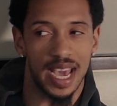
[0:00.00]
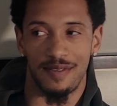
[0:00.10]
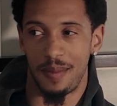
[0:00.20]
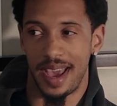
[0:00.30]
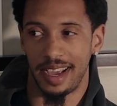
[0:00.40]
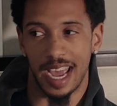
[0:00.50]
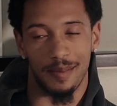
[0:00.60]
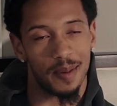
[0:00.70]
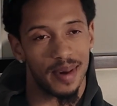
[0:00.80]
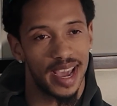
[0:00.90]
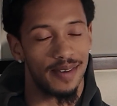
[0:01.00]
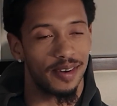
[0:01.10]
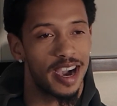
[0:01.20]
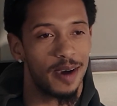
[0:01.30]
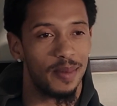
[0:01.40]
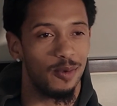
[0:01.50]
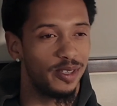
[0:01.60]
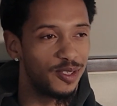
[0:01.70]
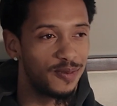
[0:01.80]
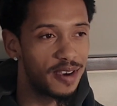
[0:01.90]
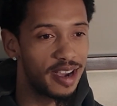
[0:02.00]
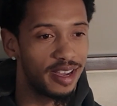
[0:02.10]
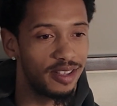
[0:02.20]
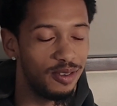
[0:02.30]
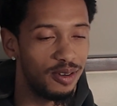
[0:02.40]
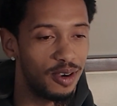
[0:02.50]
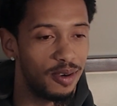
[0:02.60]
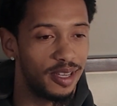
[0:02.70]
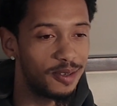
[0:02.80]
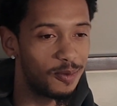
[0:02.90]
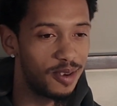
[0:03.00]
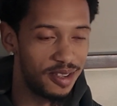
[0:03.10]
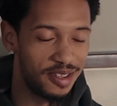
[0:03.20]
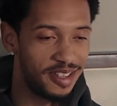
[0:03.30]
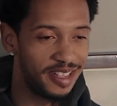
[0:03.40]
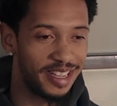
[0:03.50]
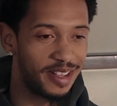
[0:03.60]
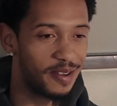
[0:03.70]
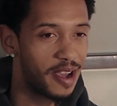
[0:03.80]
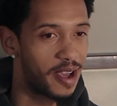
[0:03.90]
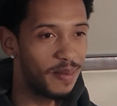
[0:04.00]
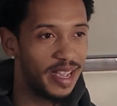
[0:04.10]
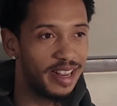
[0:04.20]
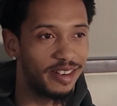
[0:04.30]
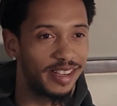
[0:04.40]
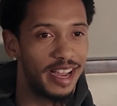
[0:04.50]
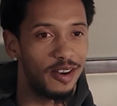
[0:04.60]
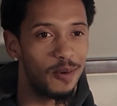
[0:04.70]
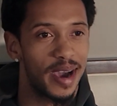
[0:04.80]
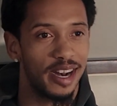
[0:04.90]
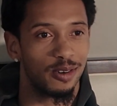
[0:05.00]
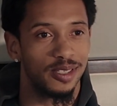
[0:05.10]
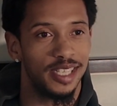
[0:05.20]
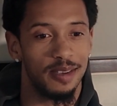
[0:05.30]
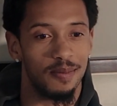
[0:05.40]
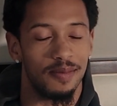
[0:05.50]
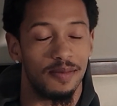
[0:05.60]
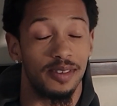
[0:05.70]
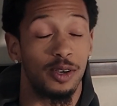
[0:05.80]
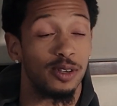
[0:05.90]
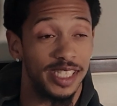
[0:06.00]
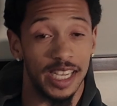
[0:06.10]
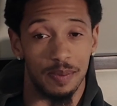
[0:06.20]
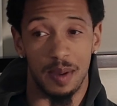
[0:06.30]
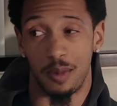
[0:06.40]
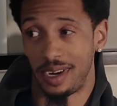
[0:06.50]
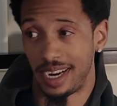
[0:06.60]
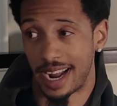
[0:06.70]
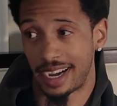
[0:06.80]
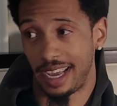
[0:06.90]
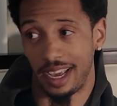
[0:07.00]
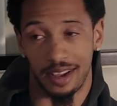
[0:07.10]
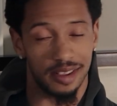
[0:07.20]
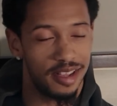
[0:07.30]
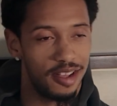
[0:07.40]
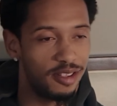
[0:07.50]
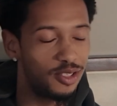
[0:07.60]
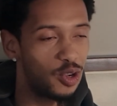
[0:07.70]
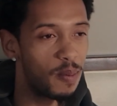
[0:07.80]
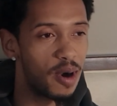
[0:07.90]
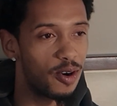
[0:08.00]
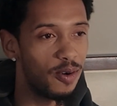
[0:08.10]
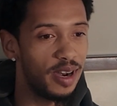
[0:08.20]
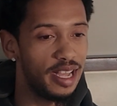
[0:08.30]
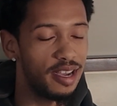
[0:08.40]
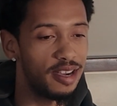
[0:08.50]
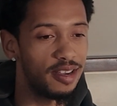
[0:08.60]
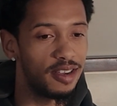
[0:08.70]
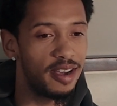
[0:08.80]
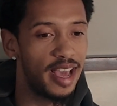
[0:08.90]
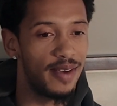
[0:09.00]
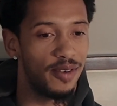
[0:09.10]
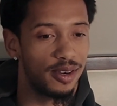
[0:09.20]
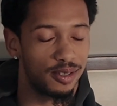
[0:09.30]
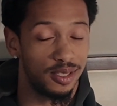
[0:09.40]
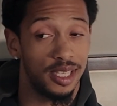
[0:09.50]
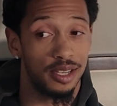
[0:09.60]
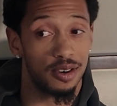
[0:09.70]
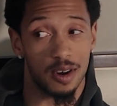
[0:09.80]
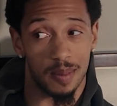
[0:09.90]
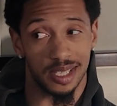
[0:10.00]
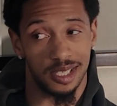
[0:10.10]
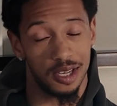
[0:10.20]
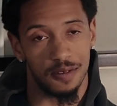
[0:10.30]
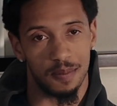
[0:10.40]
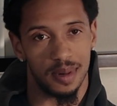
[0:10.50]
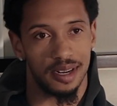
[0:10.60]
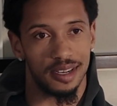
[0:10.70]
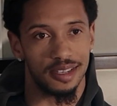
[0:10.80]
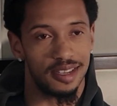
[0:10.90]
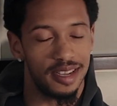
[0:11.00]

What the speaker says: have a bad game, they might have a comment, which is fine. You know, I mean, can't nobody critique me more than I can. So I'm already a heavy critiquer on myself. But